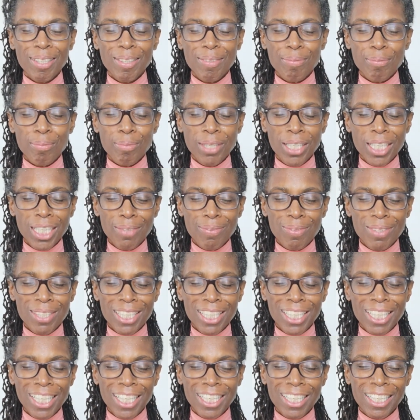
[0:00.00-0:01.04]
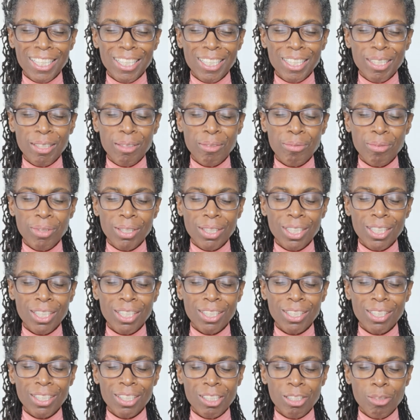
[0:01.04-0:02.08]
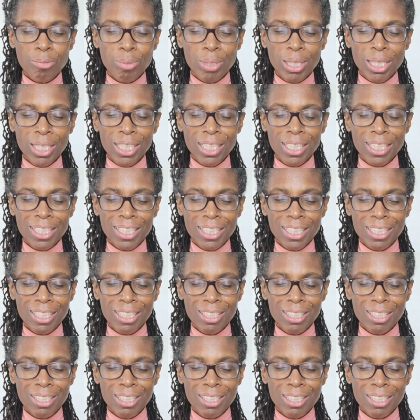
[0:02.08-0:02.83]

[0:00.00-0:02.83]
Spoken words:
Bring them together in front of the heart space,